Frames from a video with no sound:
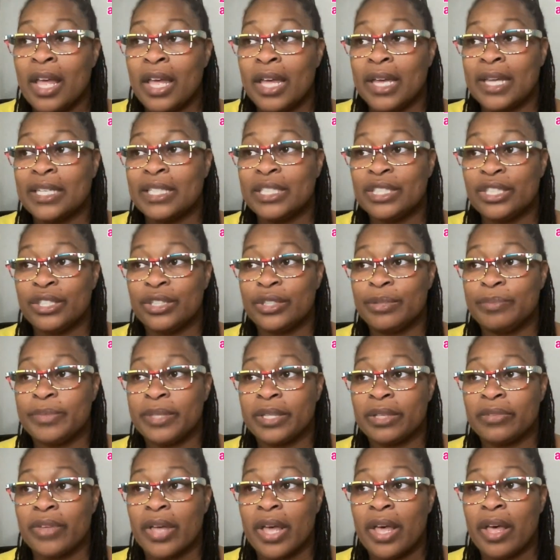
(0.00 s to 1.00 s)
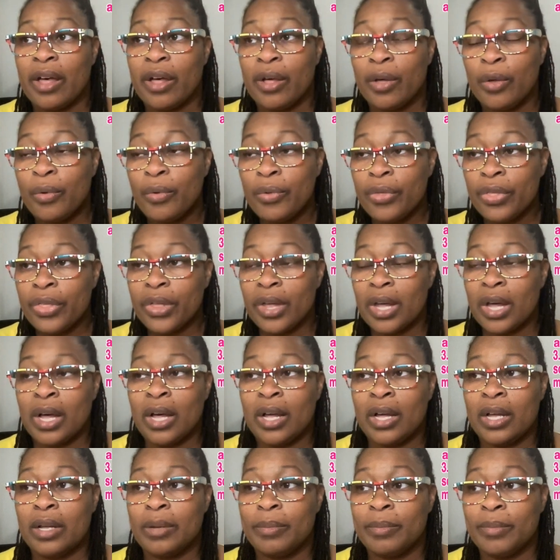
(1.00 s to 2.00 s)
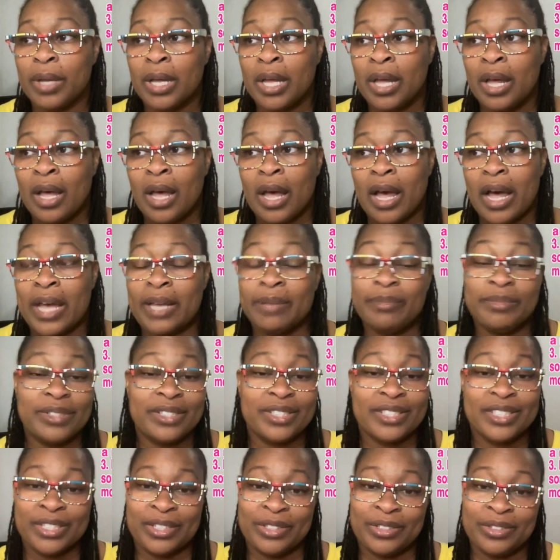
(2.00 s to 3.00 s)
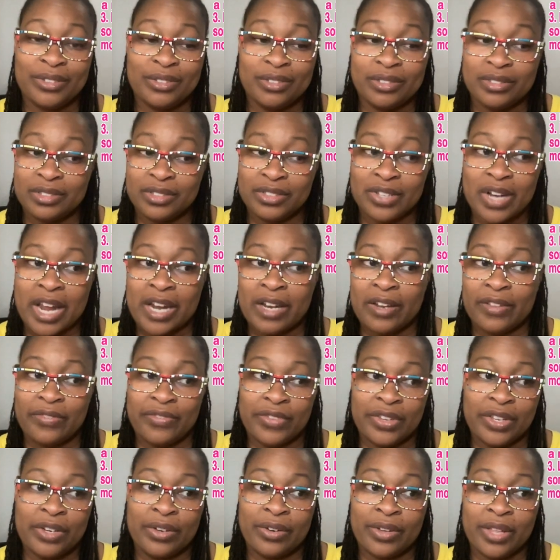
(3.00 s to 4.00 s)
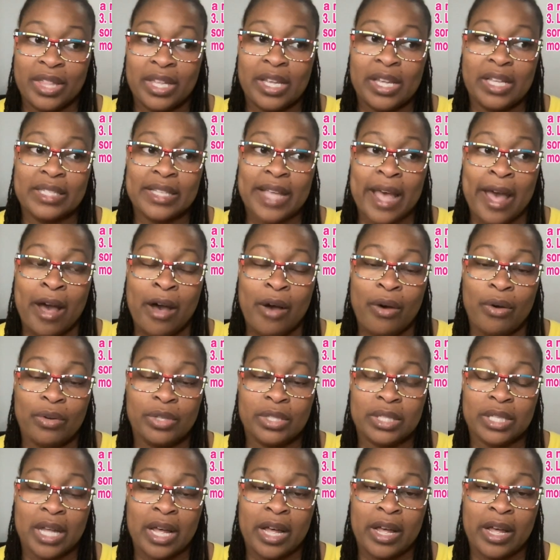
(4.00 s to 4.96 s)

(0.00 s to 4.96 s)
In terms of health, um, I'm still trying to figure things out.